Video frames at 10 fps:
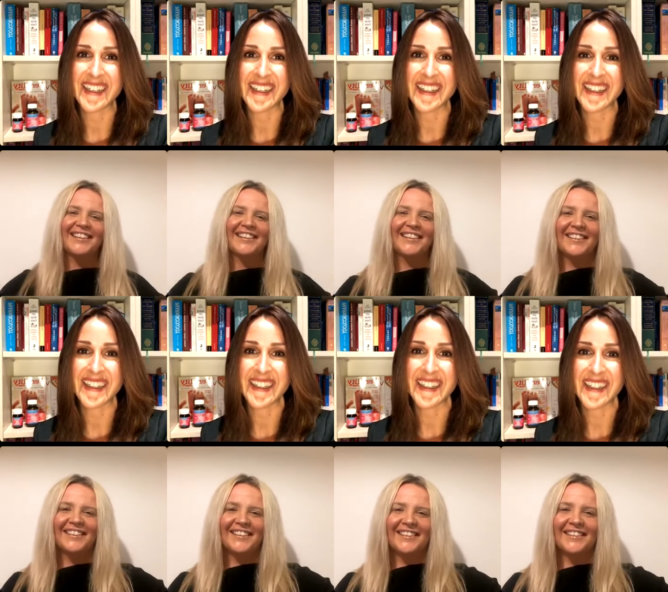
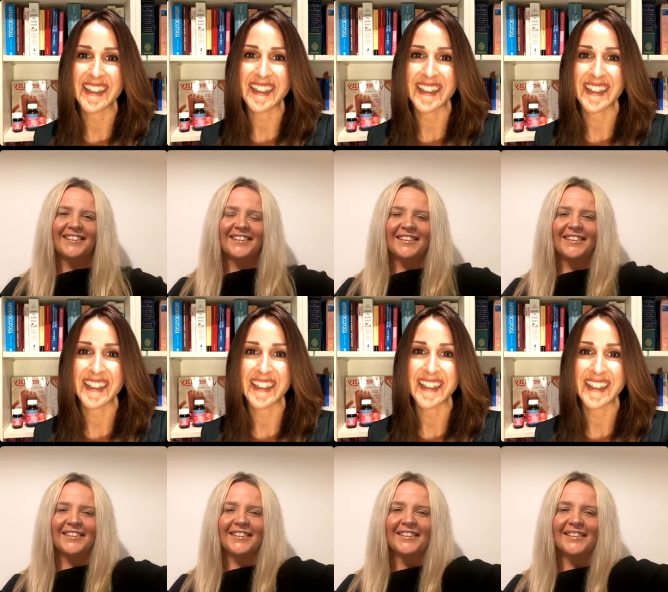
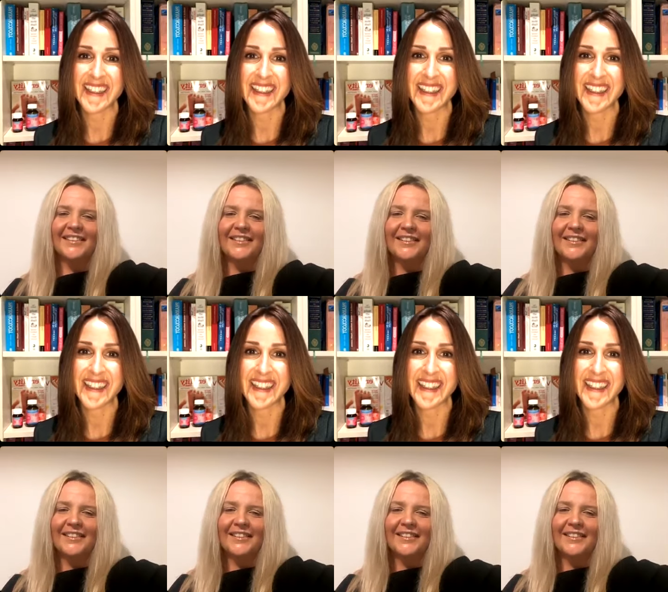(silence)